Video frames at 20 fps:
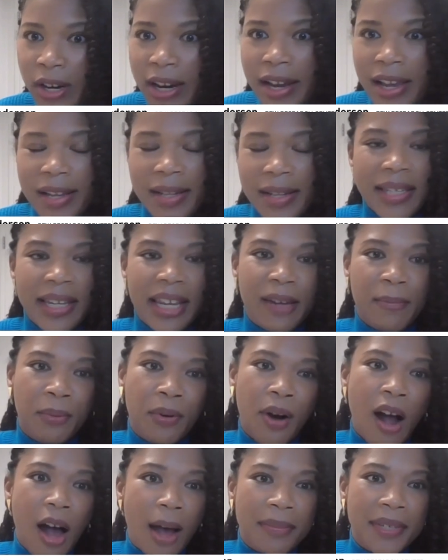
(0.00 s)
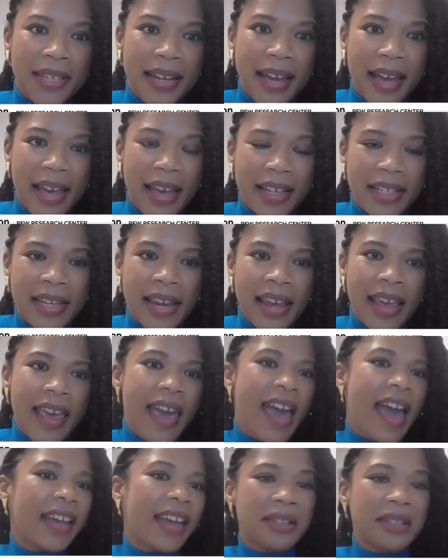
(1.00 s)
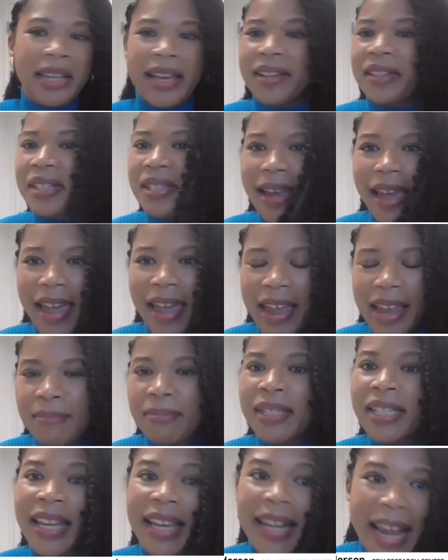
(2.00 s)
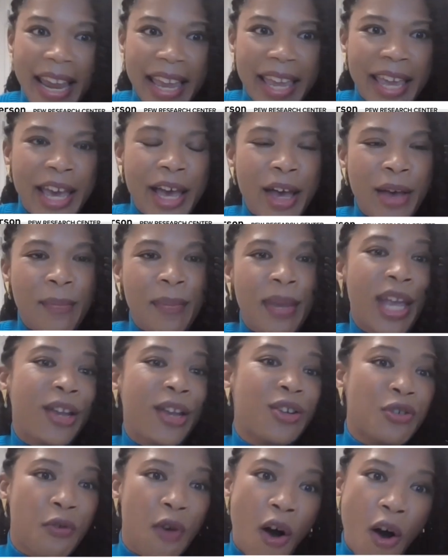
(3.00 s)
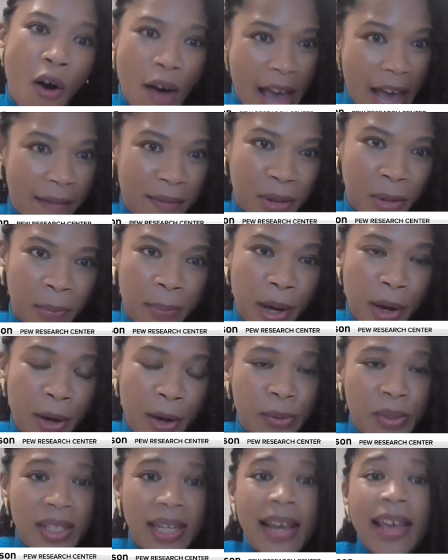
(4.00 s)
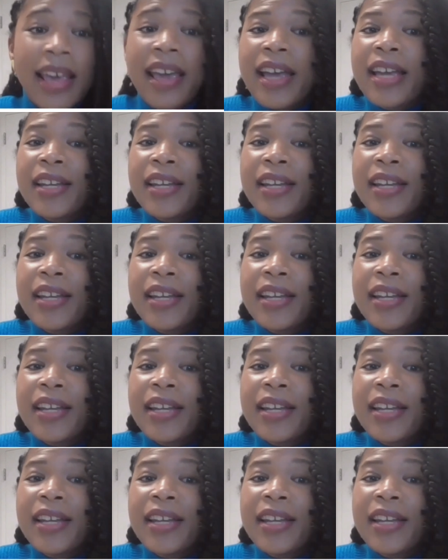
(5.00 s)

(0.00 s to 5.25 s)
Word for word: friends get prompted at let's say 10 a.m. and you all have to post.